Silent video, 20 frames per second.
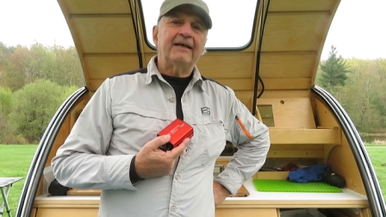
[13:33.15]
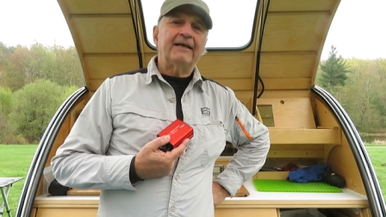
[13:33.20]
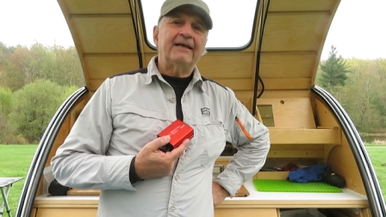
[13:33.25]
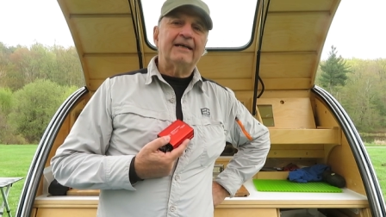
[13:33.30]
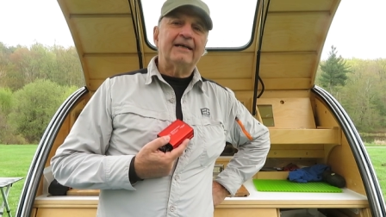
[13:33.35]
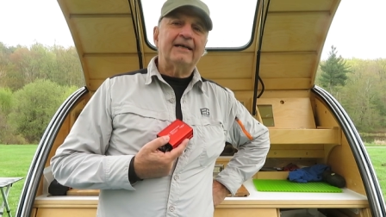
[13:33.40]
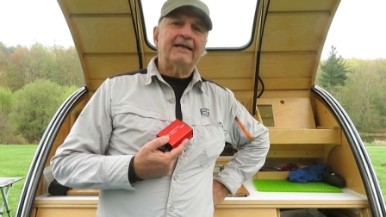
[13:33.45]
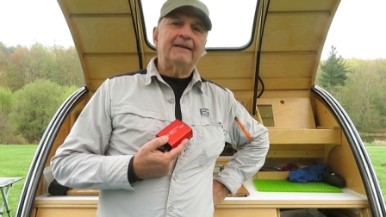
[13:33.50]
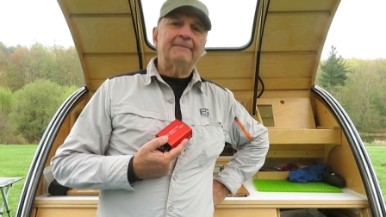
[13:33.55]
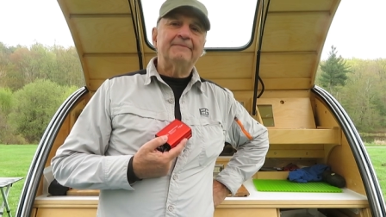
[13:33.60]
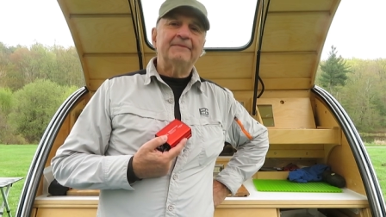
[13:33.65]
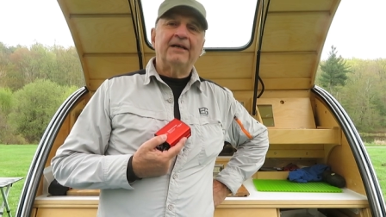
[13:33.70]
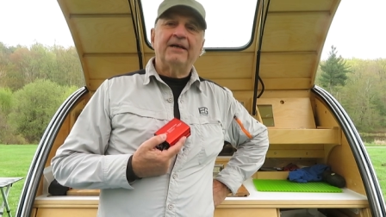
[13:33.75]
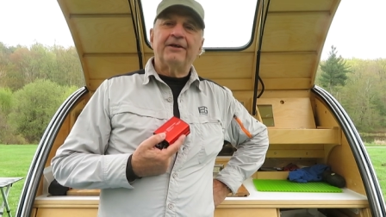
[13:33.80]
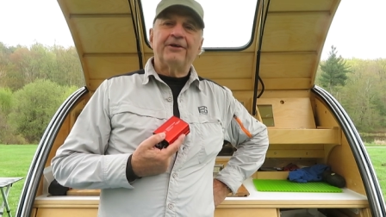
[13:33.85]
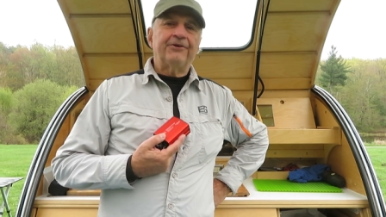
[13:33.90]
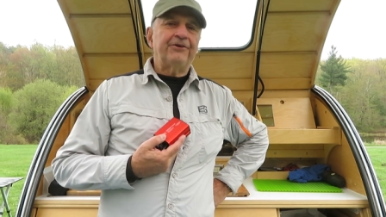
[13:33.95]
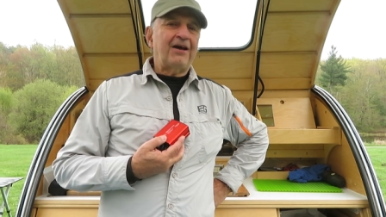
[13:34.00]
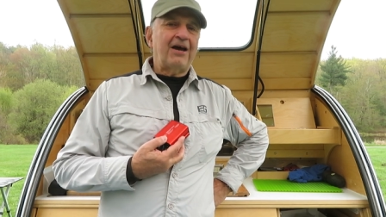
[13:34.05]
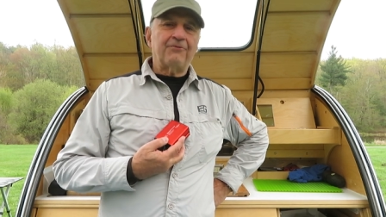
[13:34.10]
Um,
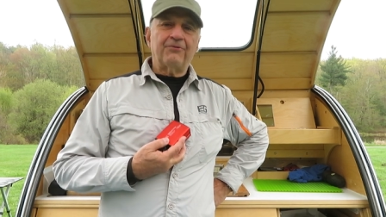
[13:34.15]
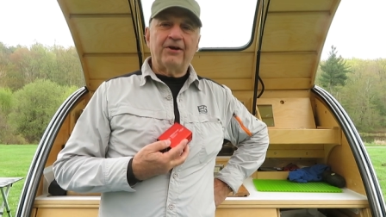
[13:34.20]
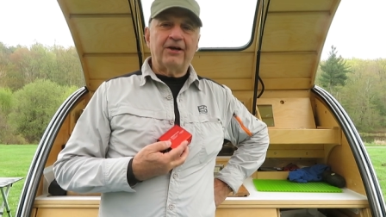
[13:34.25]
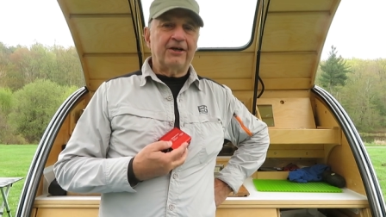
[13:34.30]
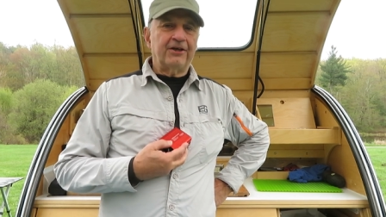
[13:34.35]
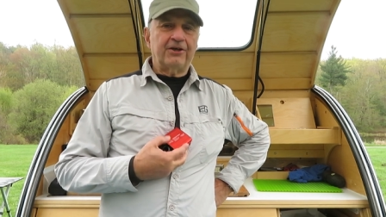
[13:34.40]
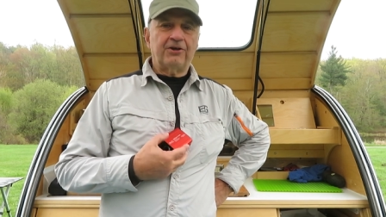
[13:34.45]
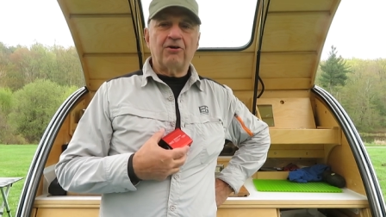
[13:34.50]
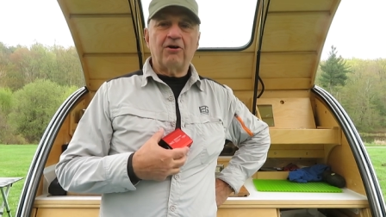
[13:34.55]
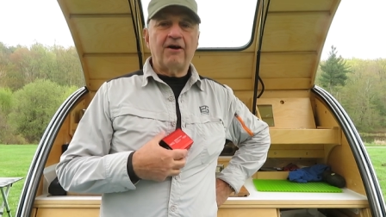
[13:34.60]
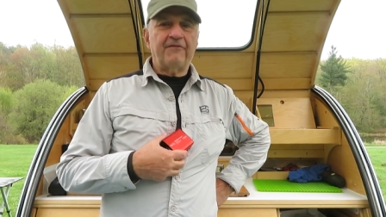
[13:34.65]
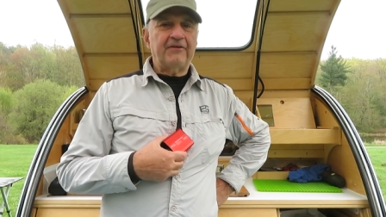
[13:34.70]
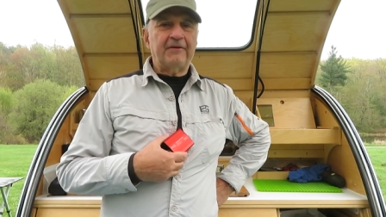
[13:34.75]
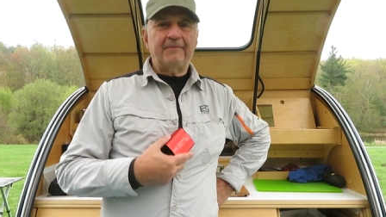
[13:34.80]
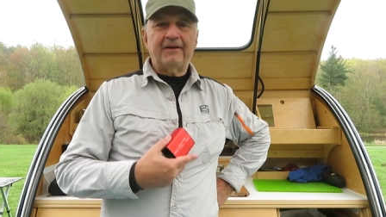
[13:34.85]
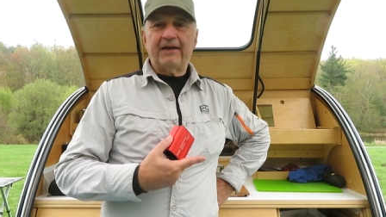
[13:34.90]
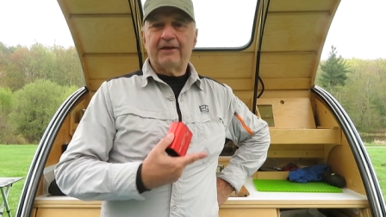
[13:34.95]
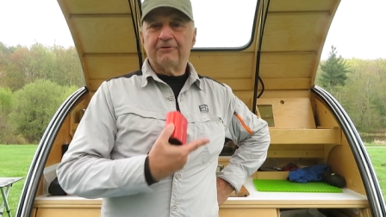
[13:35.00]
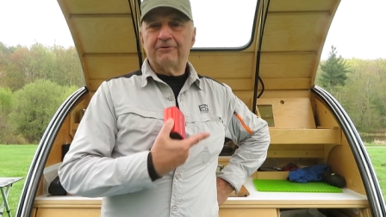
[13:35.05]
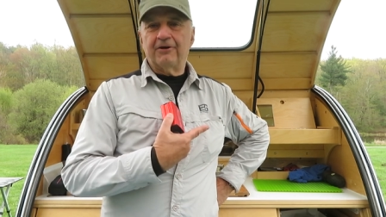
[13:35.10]
you're not running a coffee
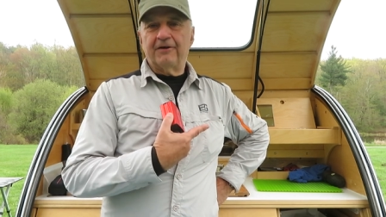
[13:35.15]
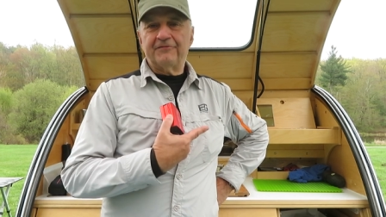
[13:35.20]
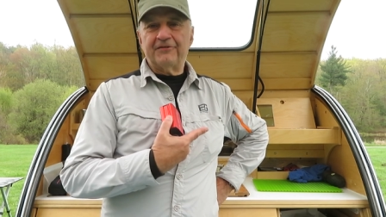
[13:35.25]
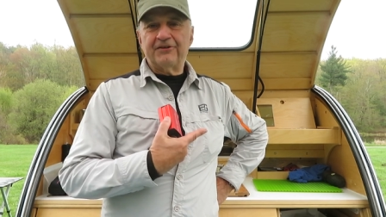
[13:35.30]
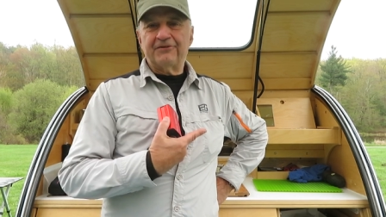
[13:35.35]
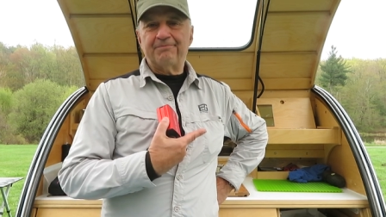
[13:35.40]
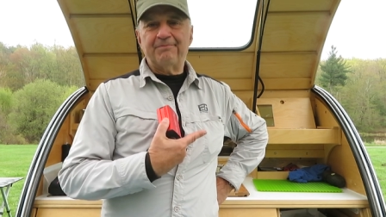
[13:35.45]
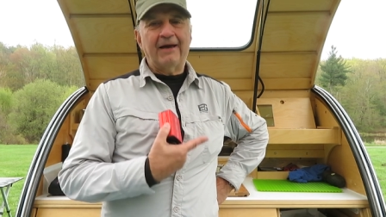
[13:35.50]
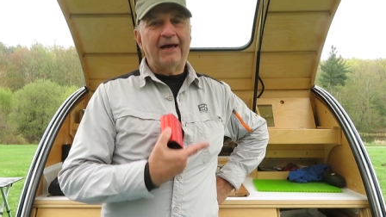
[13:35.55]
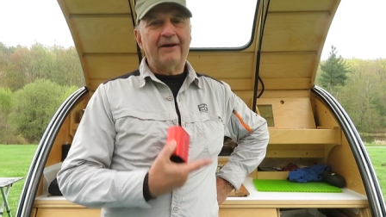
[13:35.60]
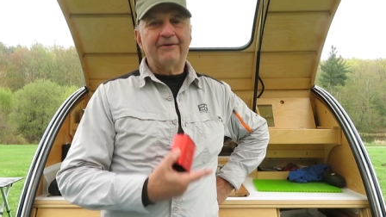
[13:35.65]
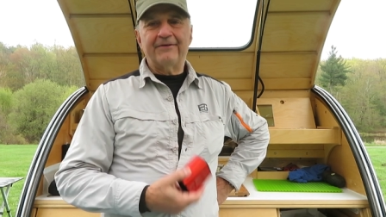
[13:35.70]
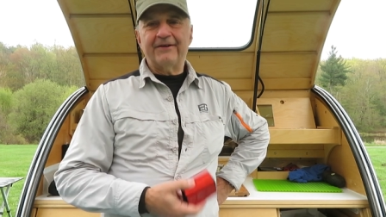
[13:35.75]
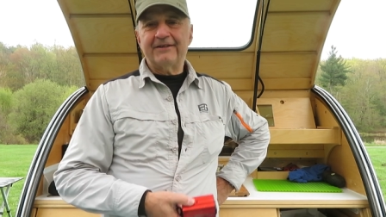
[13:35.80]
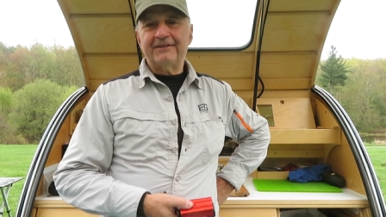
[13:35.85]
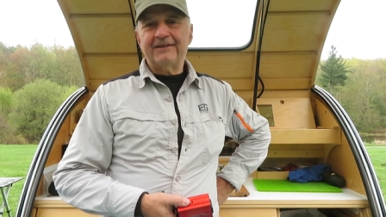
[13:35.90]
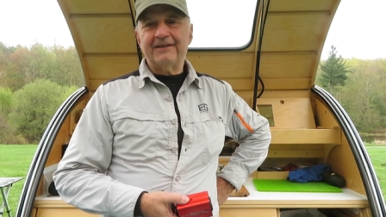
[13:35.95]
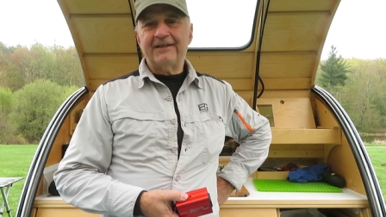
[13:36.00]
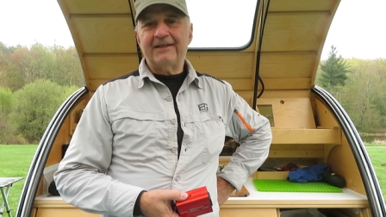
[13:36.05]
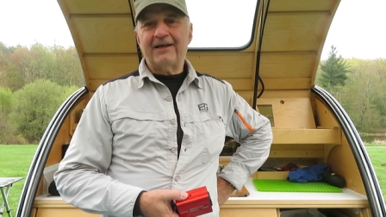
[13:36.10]
maker off this battery,
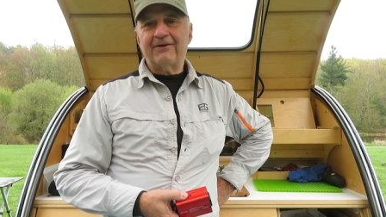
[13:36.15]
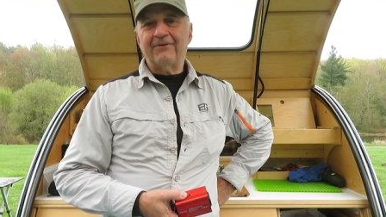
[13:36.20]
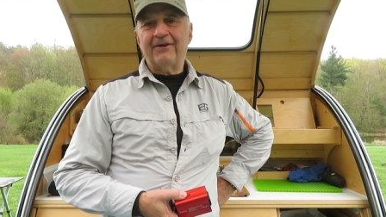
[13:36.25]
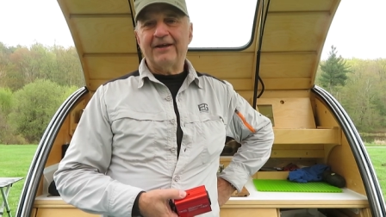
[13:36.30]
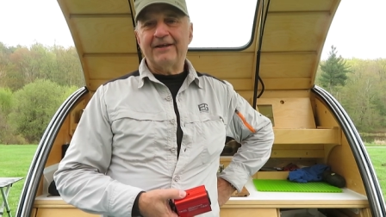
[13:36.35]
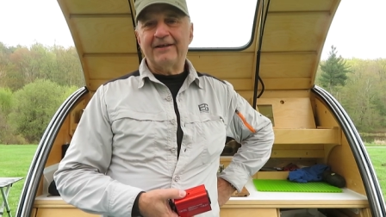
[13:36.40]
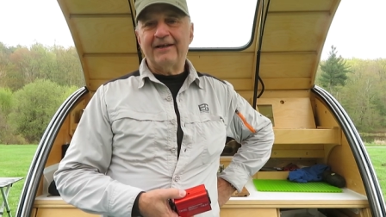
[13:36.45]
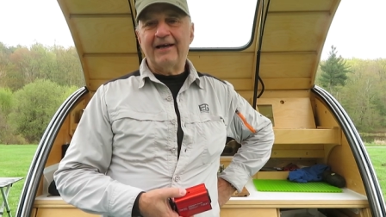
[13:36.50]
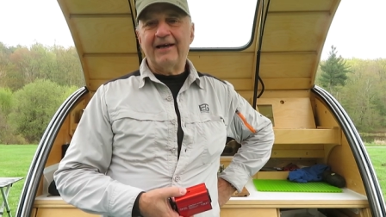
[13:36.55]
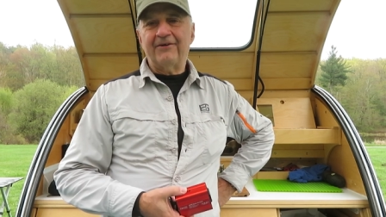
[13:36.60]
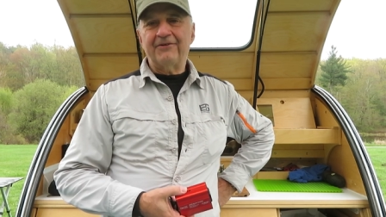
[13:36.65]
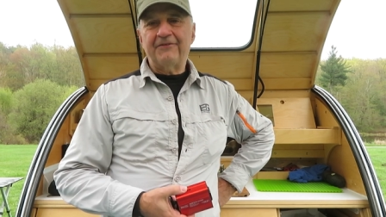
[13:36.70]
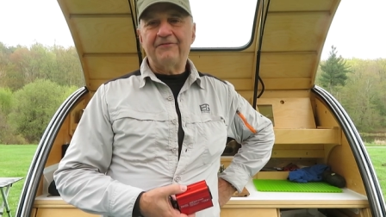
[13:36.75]
I'll tell you that right now.